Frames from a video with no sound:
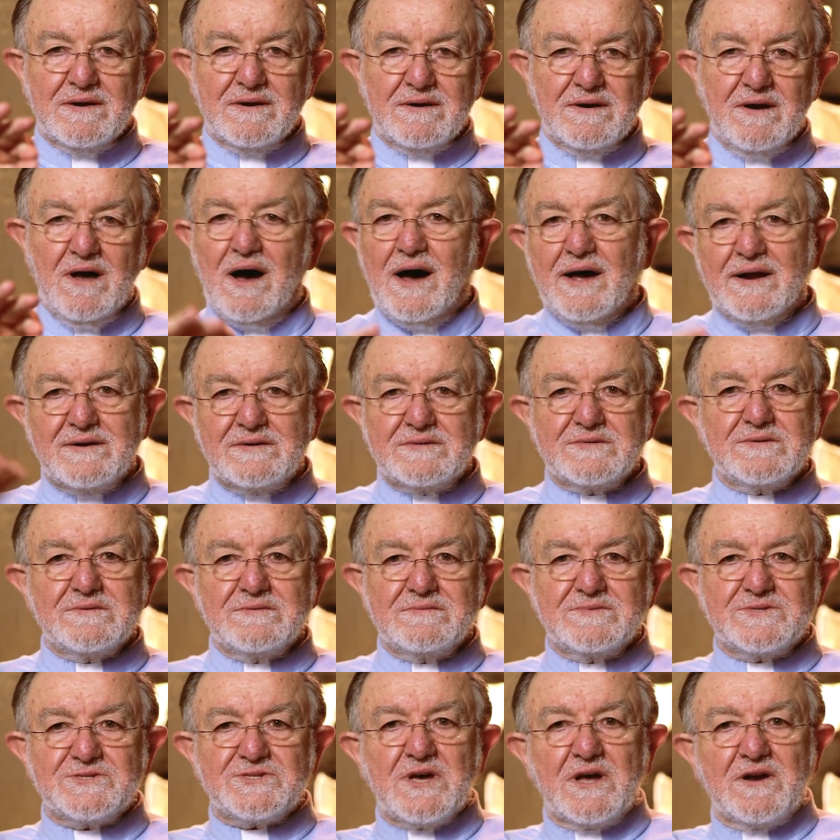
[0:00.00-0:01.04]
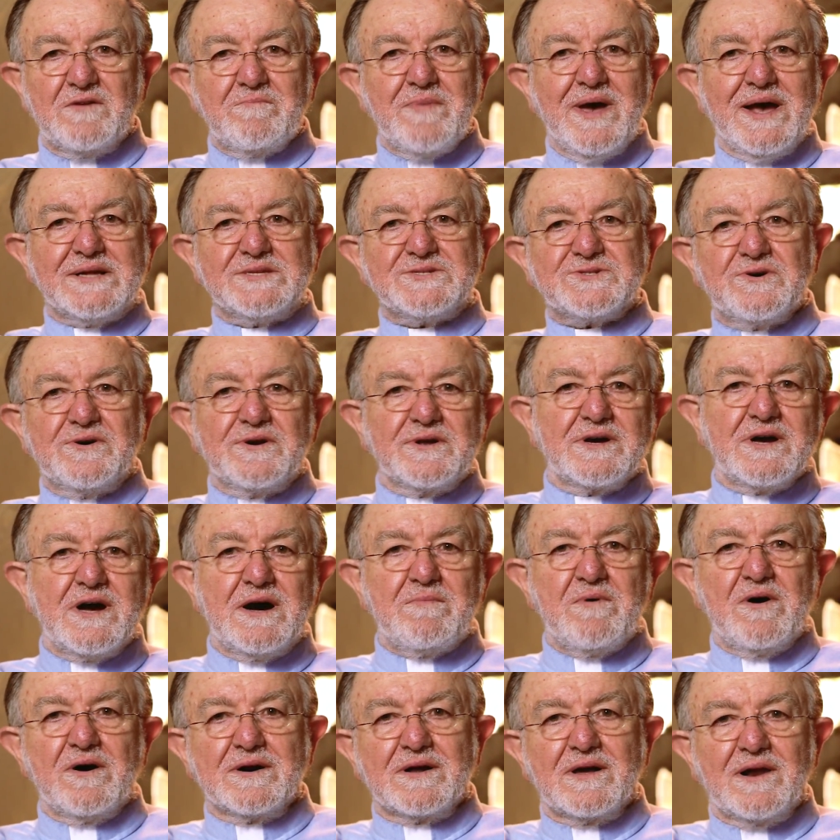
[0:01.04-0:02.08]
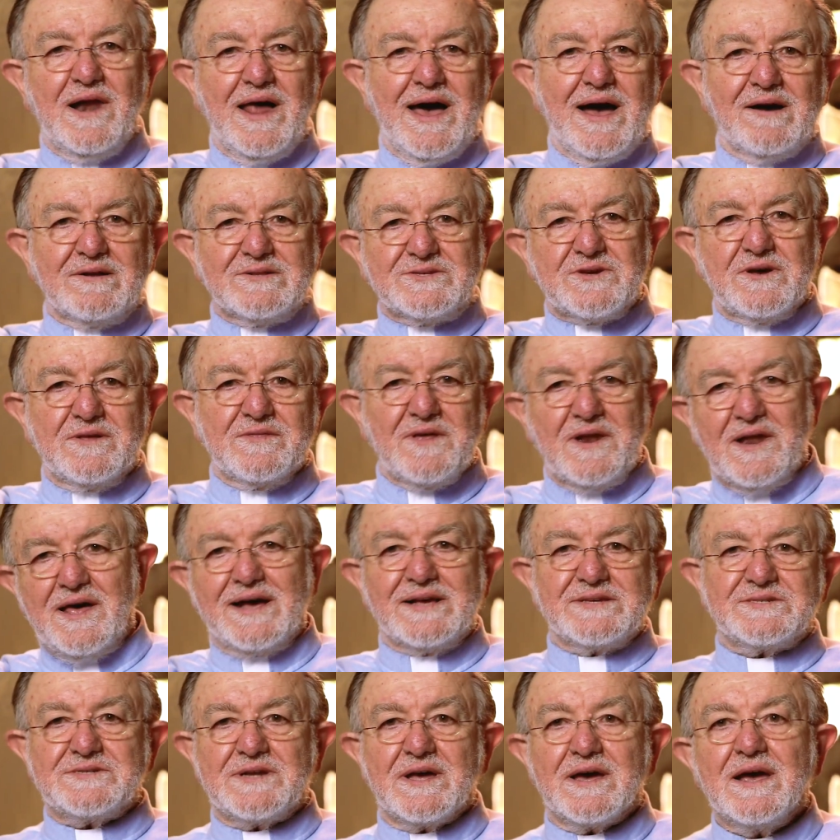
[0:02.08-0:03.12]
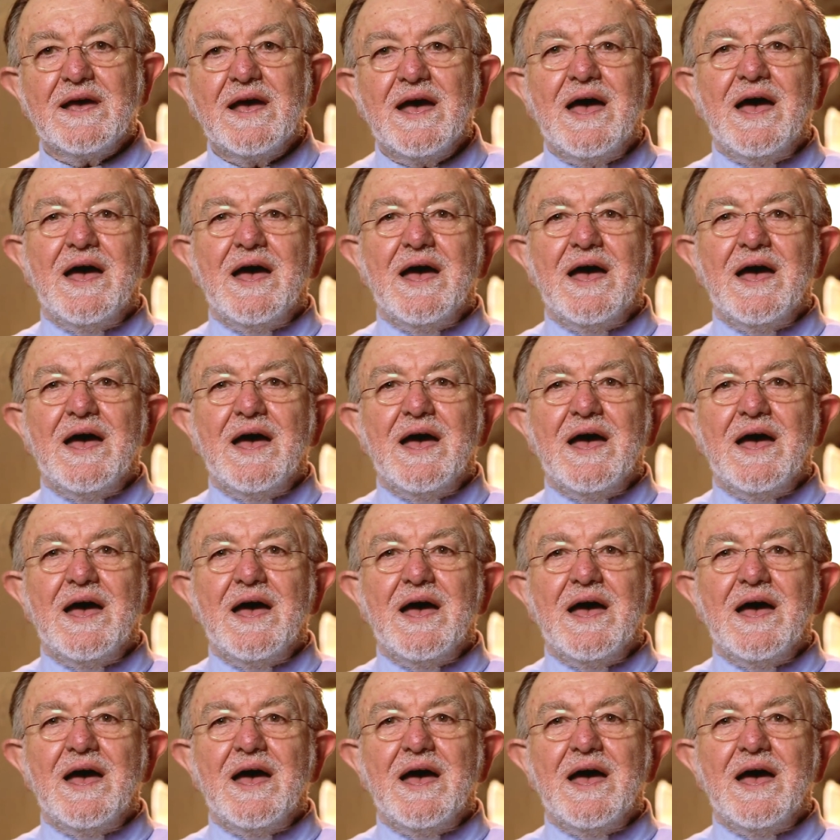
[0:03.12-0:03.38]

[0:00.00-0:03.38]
Not Son of Man's going to come on clouds on the last day.